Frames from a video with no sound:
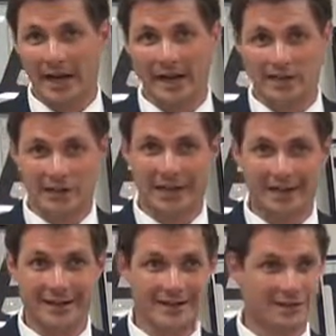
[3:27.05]
And it's
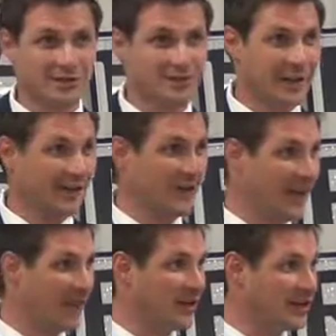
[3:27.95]
kind of it's kind of a
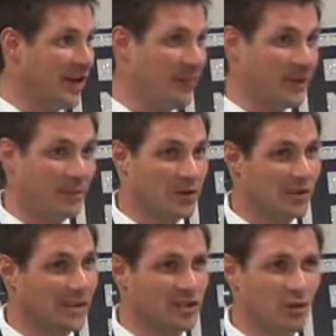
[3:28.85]
heavy topic, but
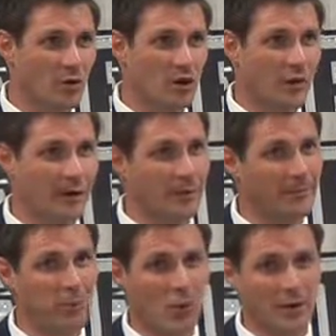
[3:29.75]
it's, it's so incredibly
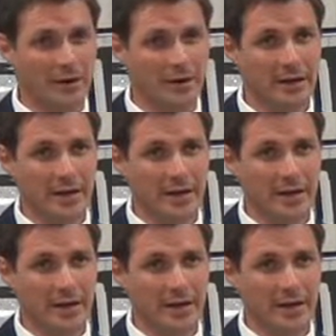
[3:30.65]
important